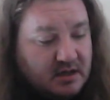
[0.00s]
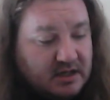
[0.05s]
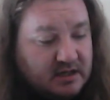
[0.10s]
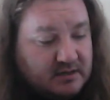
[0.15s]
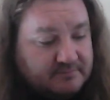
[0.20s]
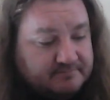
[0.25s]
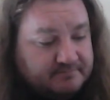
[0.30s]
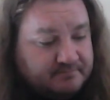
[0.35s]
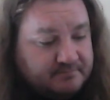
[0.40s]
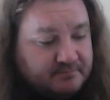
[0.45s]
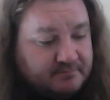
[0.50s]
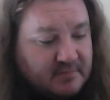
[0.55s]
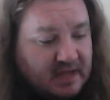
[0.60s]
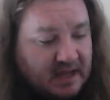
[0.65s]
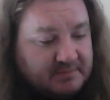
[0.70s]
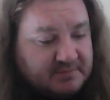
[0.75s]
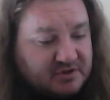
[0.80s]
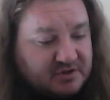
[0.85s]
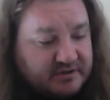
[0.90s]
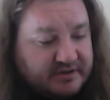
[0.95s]
And
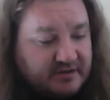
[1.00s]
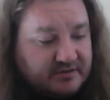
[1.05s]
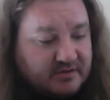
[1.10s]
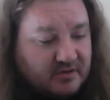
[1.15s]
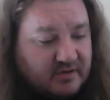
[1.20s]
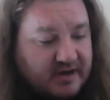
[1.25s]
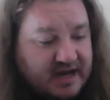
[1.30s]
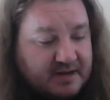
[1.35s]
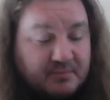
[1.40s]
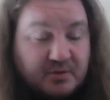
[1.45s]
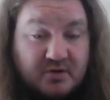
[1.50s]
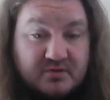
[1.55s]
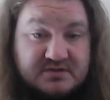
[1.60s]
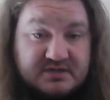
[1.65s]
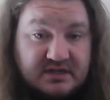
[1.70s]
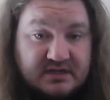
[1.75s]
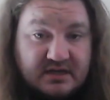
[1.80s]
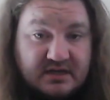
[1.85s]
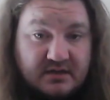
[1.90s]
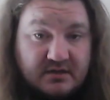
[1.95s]
I'm sure they'll throw
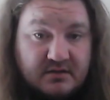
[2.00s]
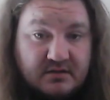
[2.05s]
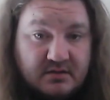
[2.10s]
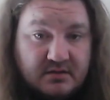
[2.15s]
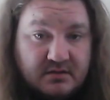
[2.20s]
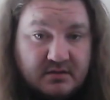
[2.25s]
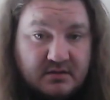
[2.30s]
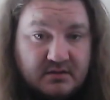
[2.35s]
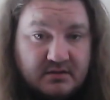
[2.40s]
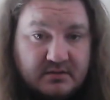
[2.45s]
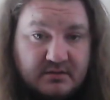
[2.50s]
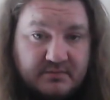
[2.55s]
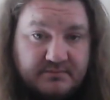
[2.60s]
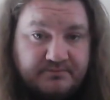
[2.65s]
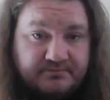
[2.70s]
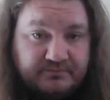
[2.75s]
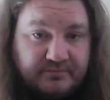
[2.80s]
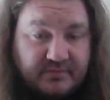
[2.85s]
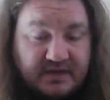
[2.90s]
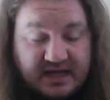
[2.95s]
Ambrose in there
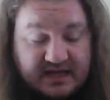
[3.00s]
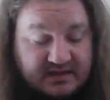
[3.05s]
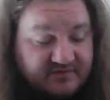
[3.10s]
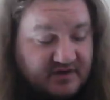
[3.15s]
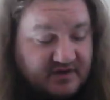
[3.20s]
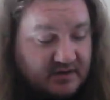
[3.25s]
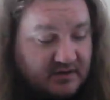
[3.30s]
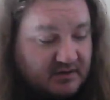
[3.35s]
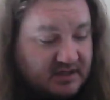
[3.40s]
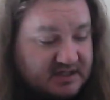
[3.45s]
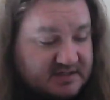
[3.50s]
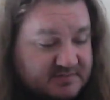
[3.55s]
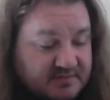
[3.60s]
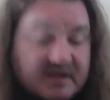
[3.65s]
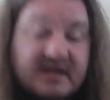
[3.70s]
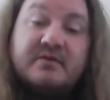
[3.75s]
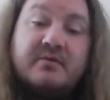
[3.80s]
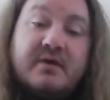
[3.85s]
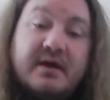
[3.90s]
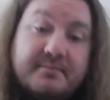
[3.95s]
at the very least.
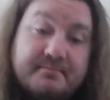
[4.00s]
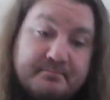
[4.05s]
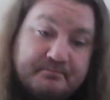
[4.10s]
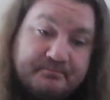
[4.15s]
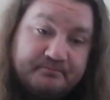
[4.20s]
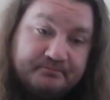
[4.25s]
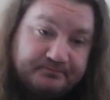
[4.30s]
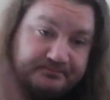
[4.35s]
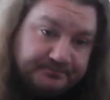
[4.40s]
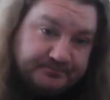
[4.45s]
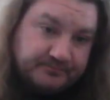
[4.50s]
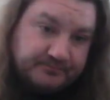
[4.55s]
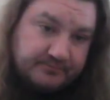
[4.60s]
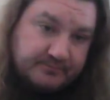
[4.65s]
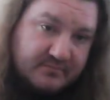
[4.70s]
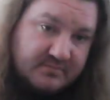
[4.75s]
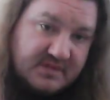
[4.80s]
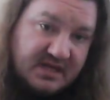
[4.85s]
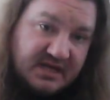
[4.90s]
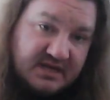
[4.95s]
But anyway,
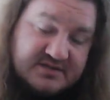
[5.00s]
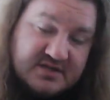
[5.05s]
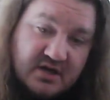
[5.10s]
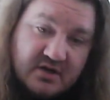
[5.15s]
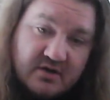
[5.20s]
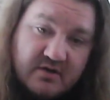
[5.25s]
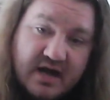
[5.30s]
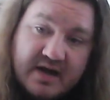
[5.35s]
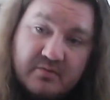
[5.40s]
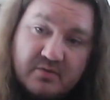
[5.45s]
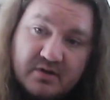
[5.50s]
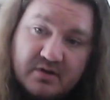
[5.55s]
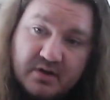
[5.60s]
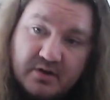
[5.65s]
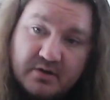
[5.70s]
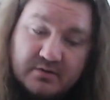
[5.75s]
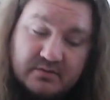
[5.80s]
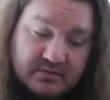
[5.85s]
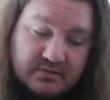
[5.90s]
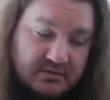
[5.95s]
so I will
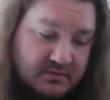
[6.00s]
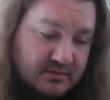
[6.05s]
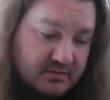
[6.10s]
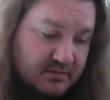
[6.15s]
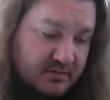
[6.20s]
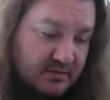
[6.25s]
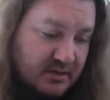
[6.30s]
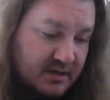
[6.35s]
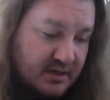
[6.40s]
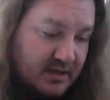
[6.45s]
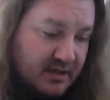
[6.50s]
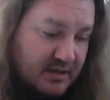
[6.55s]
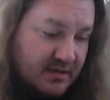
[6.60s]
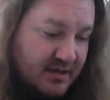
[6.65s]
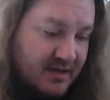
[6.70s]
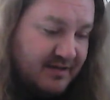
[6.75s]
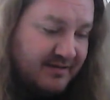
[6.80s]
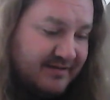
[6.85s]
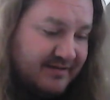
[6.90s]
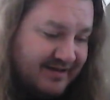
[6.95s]
go.
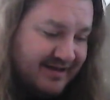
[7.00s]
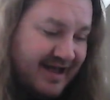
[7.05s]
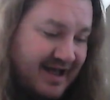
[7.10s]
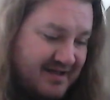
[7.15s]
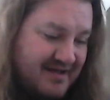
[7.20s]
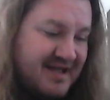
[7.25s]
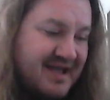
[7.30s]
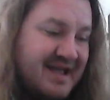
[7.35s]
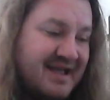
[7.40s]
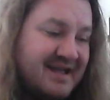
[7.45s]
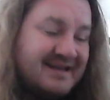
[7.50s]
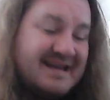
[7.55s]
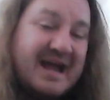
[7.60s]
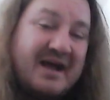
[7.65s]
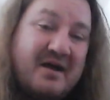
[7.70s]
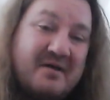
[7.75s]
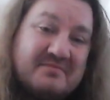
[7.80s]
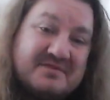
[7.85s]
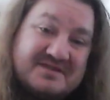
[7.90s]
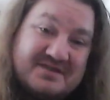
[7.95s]

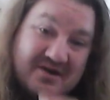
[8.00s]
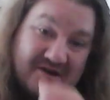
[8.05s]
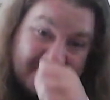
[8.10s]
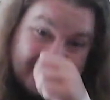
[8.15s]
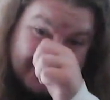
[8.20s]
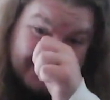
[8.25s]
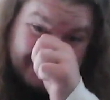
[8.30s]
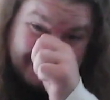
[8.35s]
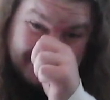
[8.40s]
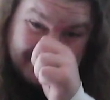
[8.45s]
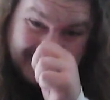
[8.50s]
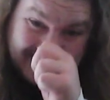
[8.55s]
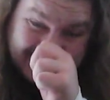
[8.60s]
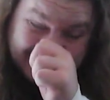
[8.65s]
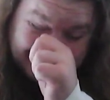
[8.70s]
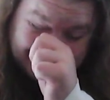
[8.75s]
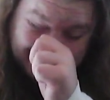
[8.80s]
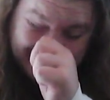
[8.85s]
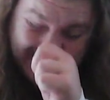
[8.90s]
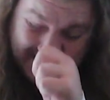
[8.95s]
Now I'm starting to
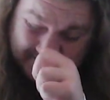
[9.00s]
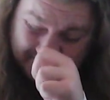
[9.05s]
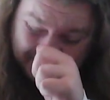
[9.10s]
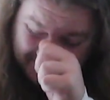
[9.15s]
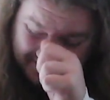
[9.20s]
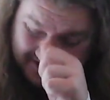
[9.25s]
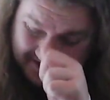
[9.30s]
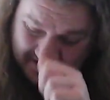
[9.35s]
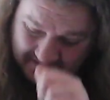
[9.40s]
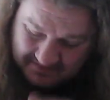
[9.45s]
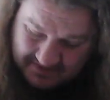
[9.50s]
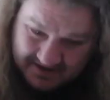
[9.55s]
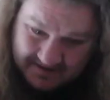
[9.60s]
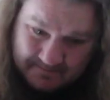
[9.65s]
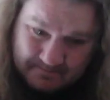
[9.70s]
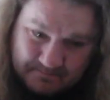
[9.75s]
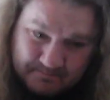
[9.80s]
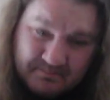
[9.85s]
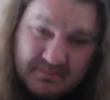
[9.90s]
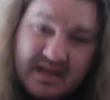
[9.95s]
fucking ramble on.
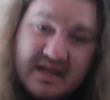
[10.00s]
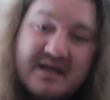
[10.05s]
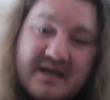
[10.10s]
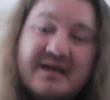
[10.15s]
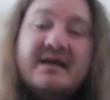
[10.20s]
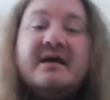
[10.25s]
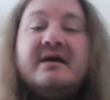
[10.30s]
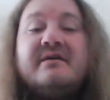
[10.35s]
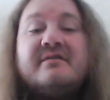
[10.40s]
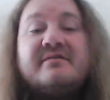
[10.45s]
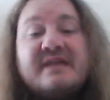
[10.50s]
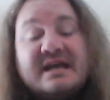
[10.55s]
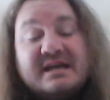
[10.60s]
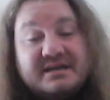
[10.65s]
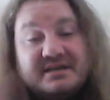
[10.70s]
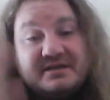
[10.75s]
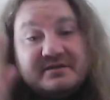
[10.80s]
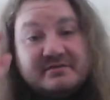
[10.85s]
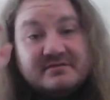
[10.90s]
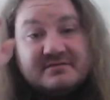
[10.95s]
But
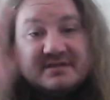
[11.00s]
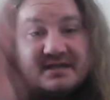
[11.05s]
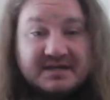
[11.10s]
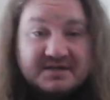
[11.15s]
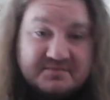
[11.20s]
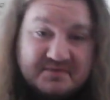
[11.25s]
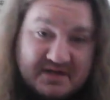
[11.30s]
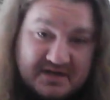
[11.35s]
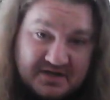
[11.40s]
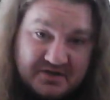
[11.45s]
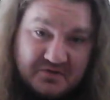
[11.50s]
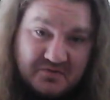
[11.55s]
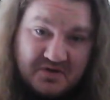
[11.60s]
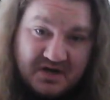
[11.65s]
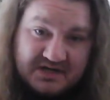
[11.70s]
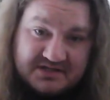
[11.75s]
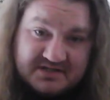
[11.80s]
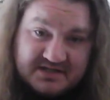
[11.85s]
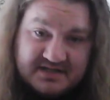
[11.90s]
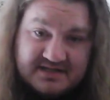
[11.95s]
thank you to anybody who
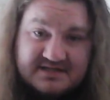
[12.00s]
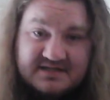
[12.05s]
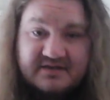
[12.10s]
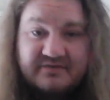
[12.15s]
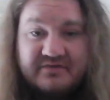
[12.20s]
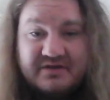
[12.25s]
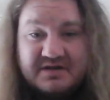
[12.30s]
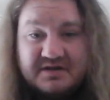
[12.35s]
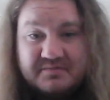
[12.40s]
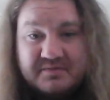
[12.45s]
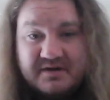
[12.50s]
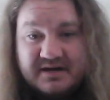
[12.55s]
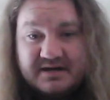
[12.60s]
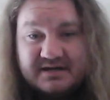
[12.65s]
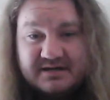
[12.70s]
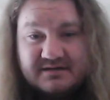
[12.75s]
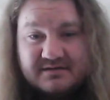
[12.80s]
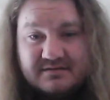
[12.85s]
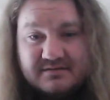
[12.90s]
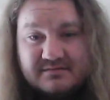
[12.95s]
watched this, if
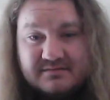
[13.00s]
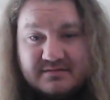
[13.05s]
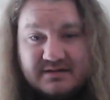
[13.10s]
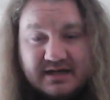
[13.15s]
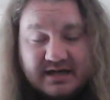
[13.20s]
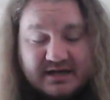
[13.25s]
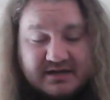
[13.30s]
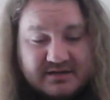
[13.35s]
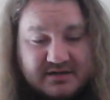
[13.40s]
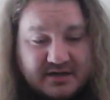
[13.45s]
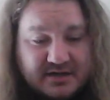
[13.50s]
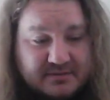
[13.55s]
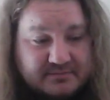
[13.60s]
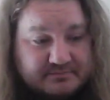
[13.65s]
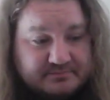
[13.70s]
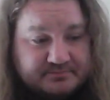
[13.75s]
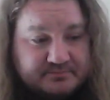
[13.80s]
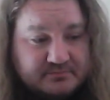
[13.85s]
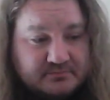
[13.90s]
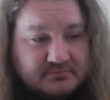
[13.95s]
anybody.
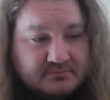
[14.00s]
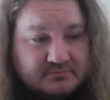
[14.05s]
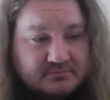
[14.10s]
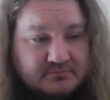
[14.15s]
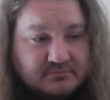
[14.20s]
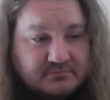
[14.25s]
And